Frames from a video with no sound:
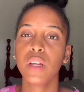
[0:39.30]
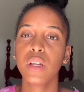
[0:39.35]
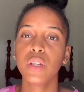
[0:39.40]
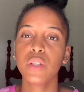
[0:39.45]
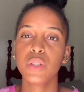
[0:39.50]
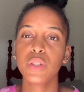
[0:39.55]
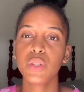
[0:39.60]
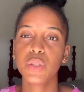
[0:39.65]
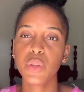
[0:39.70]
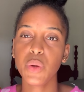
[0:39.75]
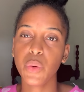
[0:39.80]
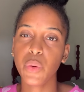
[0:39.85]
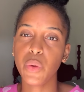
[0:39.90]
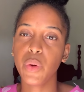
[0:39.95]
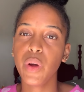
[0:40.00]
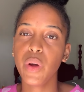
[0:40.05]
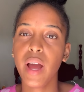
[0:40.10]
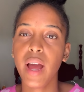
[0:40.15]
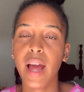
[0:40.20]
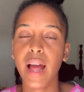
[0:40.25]

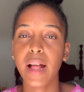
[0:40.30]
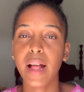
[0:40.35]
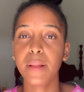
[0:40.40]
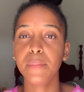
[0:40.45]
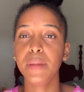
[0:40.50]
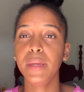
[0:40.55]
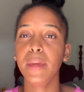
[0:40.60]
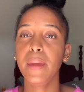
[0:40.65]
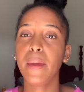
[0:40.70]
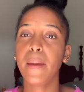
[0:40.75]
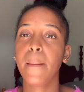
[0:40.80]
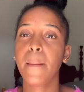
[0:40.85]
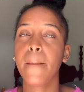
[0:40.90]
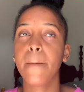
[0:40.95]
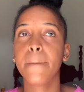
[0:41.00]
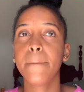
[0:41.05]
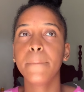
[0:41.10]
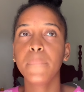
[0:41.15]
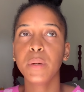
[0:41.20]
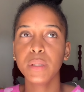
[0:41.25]
So I'll be
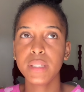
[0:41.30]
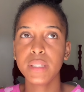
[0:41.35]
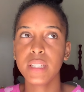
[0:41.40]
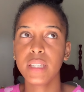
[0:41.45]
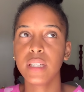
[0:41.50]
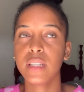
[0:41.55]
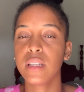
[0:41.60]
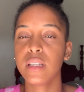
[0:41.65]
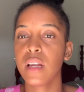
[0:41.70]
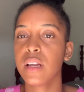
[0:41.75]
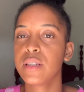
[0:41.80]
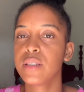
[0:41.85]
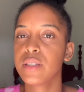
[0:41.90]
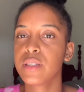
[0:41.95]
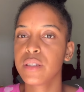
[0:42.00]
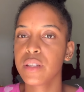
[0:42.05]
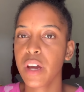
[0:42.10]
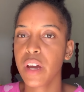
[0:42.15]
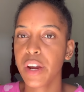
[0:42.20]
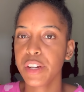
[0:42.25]
putting
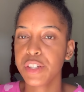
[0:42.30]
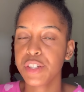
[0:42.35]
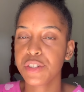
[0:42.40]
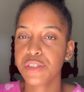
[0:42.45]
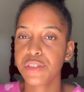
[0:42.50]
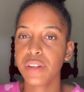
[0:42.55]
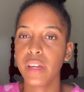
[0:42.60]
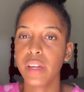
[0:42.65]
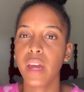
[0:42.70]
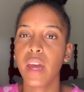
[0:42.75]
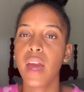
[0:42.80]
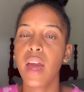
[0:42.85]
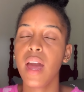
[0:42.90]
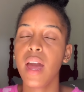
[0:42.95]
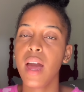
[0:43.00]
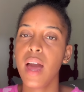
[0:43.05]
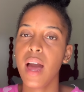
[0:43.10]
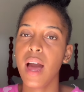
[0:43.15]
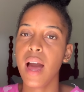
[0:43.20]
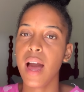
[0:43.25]
Star Tree
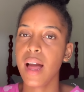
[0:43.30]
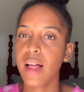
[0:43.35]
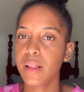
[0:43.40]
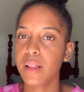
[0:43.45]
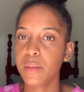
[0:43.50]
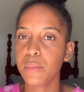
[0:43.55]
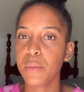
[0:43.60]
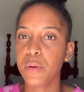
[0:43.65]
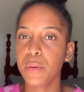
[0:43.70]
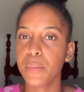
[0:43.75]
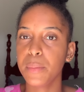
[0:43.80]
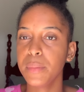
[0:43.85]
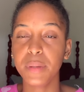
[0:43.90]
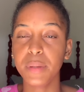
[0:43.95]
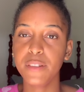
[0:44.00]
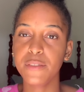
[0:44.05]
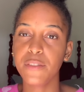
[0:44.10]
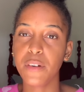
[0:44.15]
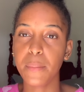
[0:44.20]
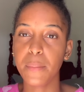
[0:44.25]
album
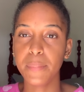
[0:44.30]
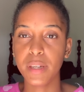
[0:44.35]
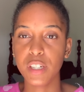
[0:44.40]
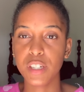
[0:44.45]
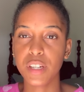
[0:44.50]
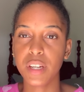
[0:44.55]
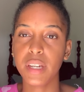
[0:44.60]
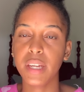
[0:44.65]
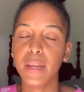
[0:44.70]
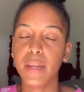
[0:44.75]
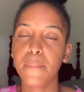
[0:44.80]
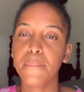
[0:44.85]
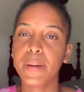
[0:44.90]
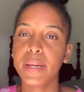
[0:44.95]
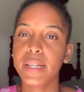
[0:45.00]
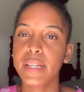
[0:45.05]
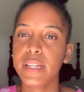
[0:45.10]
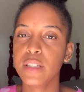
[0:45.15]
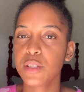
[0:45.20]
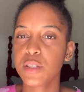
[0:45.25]
information in my
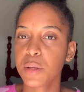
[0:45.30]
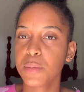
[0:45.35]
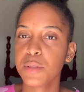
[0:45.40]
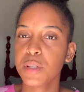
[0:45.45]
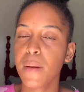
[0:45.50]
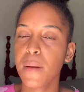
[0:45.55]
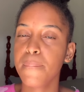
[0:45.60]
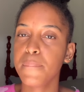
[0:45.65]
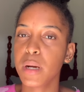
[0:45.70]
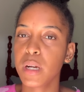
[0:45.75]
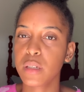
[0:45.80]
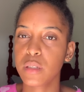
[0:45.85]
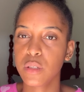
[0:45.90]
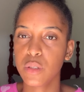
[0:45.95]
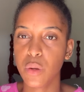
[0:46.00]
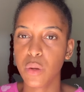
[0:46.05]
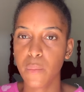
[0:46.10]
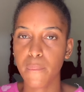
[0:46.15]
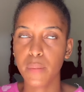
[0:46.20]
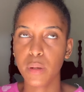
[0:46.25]
description box
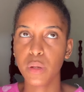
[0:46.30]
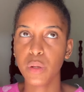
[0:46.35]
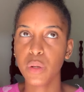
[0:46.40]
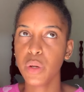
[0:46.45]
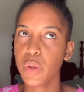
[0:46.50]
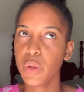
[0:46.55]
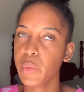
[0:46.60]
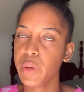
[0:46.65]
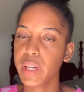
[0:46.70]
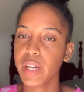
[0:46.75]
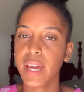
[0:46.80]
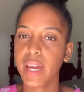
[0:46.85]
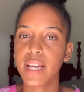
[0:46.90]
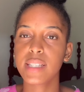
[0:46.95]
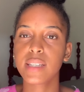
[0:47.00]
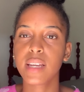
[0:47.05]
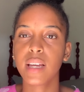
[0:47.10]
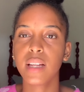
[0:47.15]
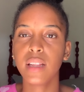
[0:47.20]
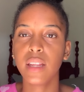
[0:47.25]
down below, where you guys
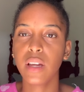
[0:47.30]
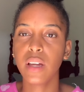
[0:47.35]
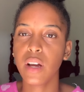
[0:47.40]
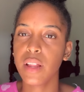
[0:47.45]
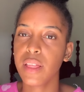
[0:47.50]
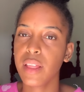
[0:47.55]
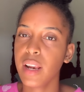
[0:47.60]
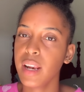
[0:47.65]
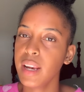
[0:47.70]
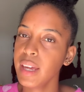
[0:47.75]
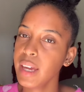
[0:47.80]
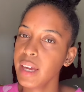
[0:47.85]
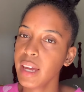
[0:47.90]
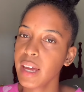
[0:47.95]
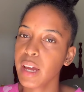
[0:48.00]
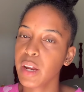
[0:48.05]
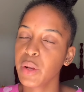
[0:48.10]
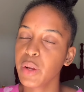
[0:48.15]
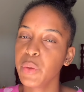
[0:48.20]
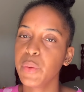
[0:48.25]
can click on the link
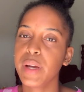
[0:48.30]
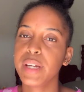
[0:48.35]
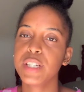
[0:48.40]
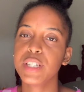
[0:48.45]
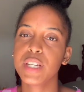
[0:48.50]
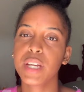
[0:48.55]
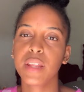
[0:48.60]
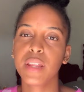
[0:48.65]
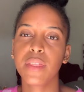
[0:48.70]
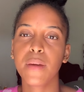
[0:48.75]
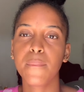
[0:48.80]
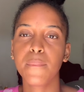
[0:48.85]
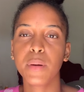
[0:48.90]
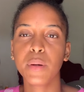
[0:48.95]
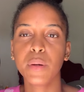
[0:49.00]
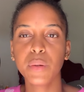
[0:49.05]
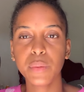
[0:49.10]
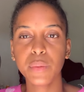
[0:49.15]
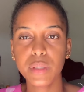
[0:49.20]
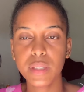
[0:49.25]
and go and check them
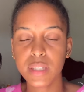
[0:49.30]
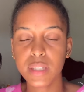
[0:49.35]
out.